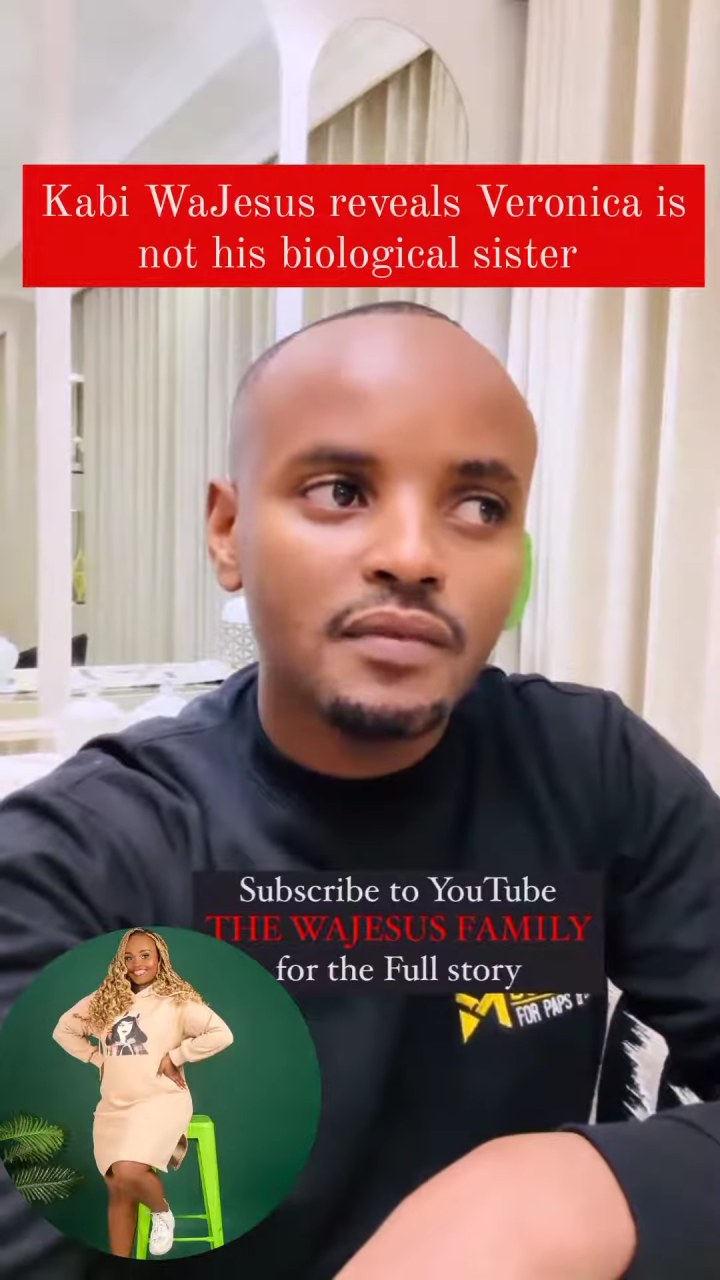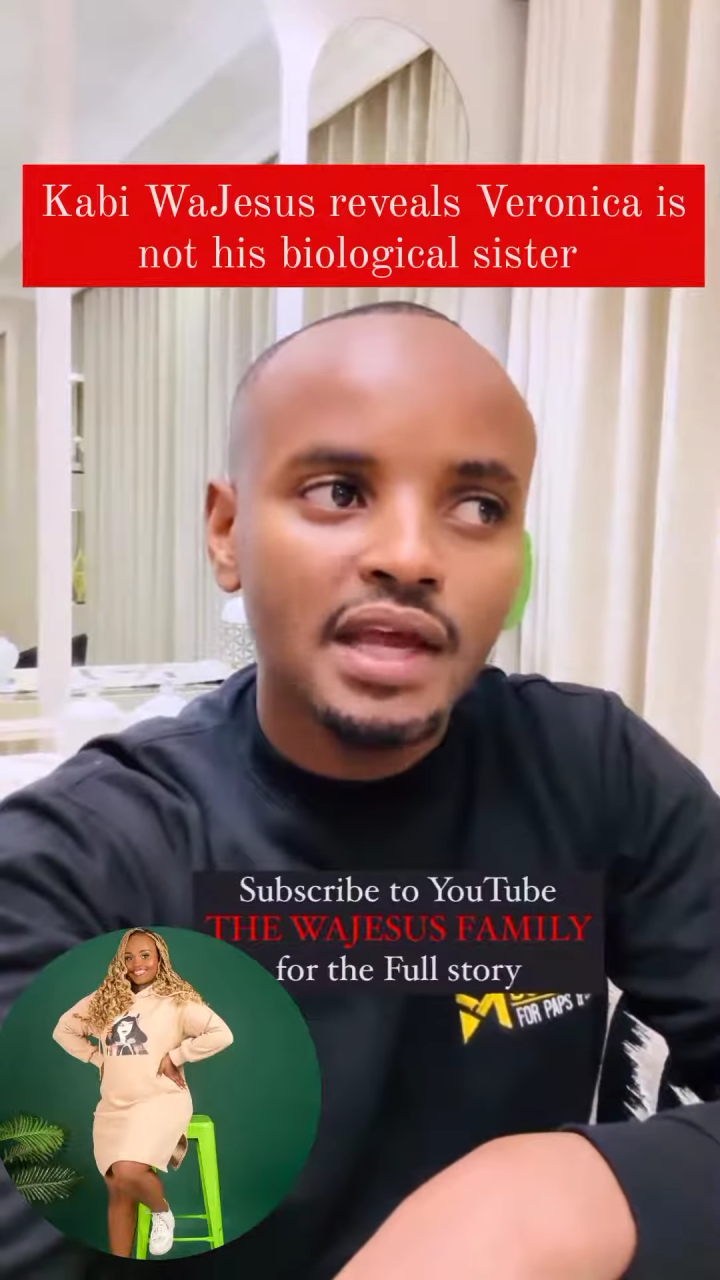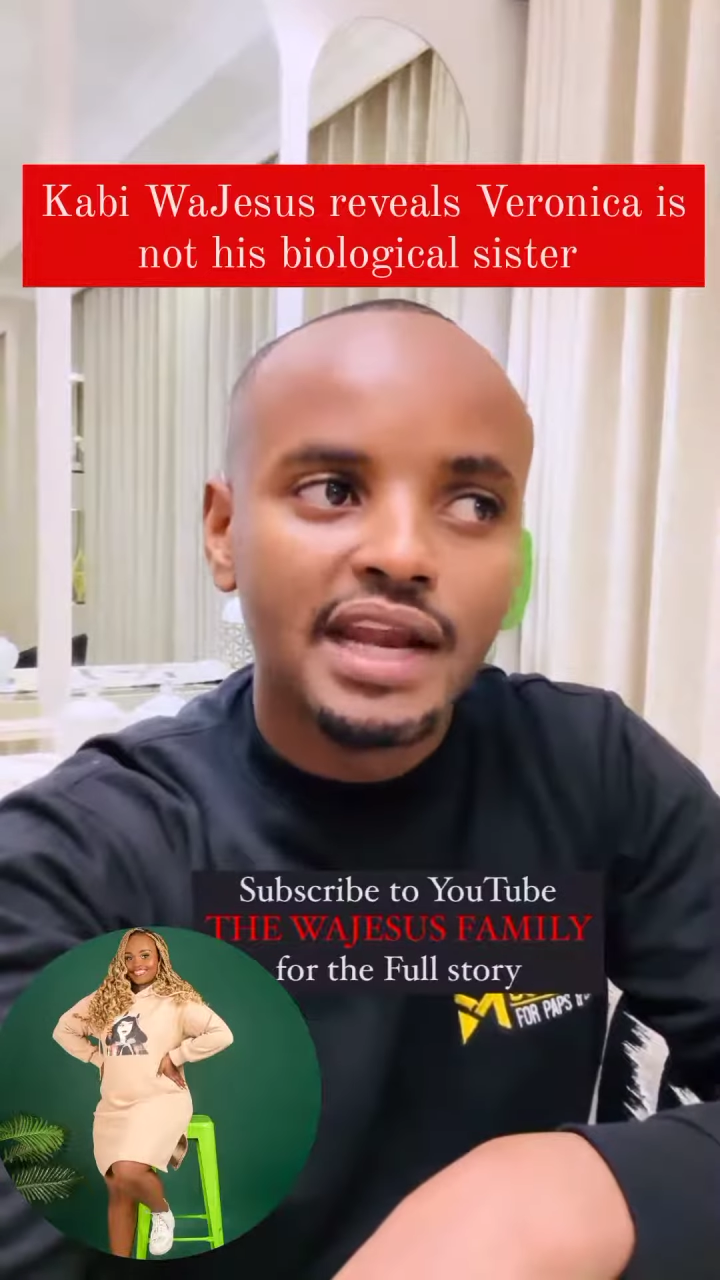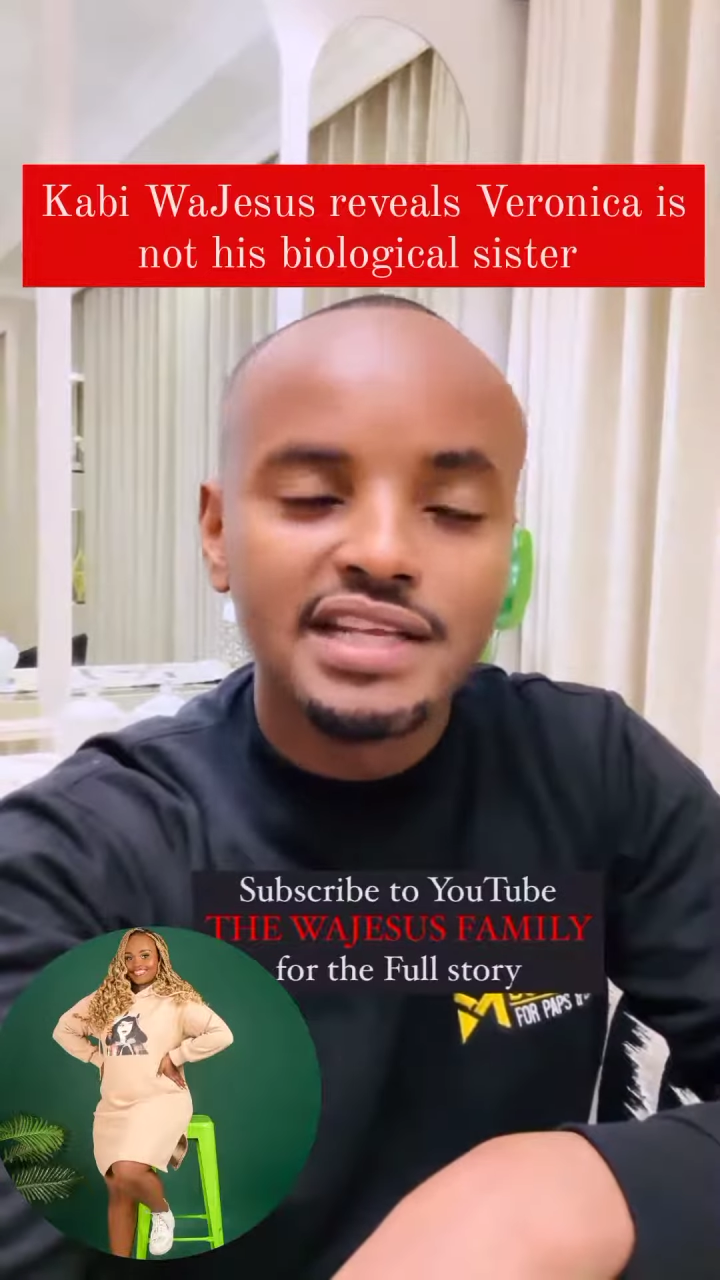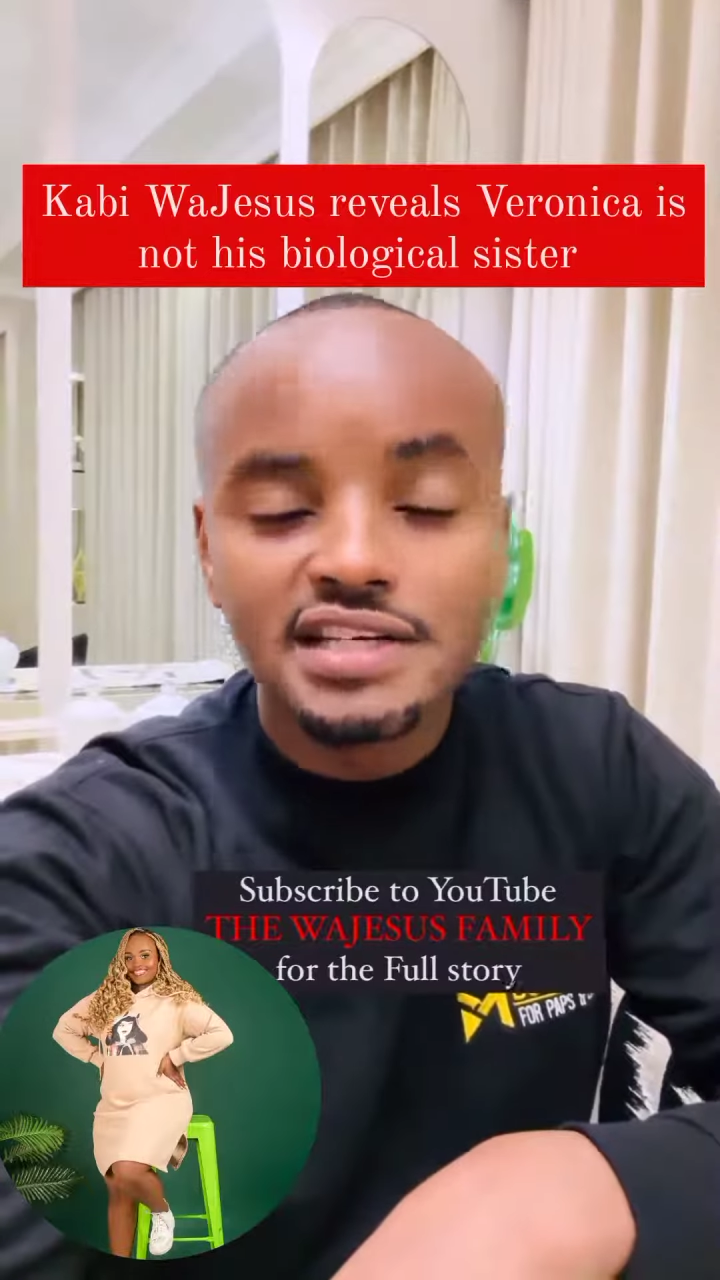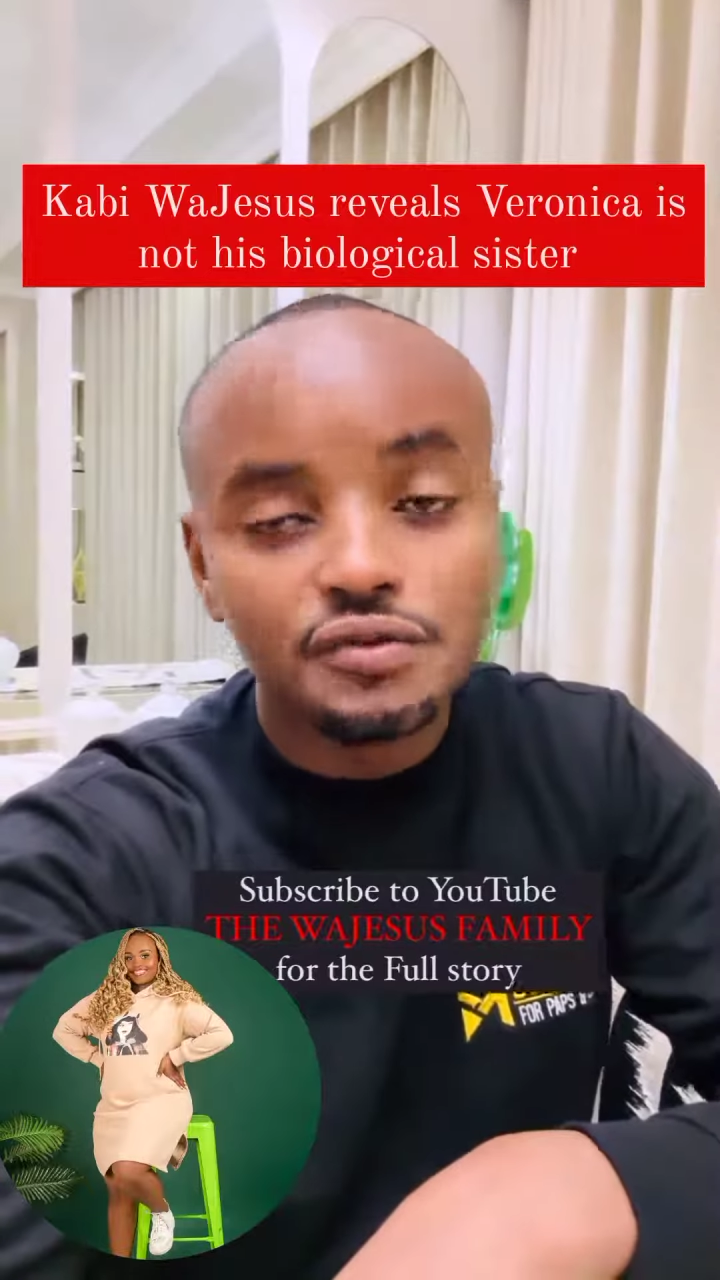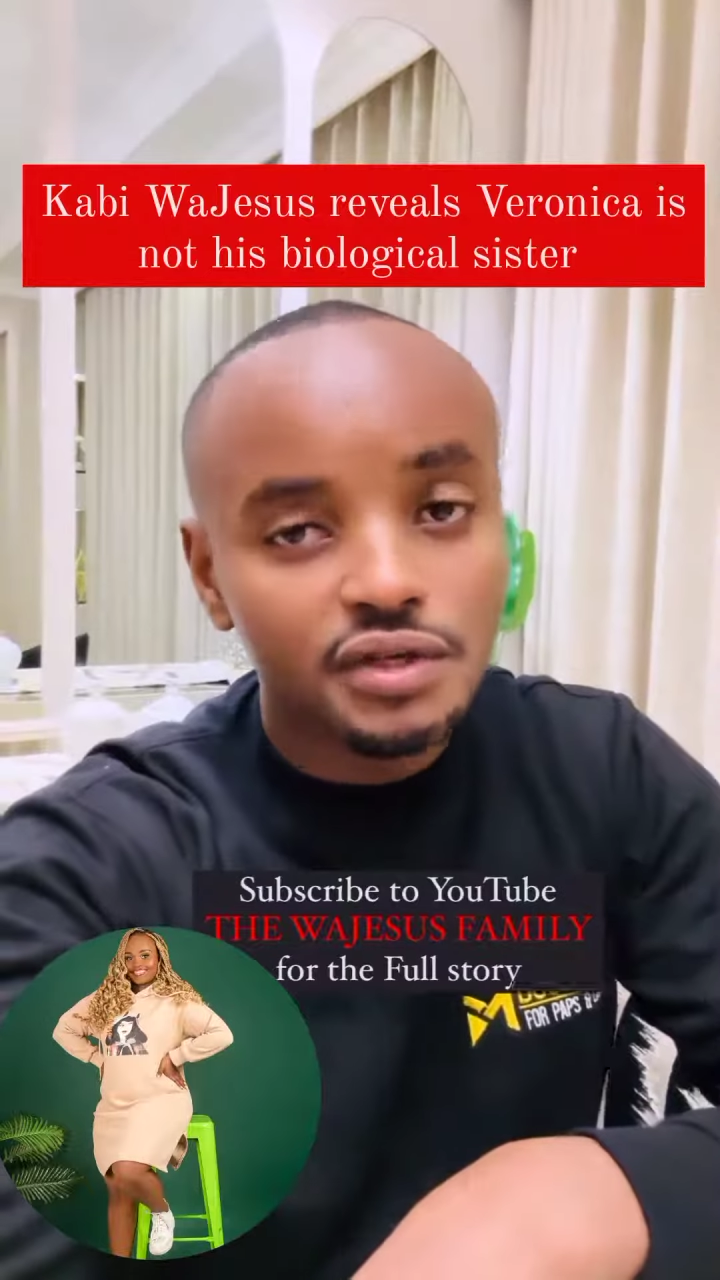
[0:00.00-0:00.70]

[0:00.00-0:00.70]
And I just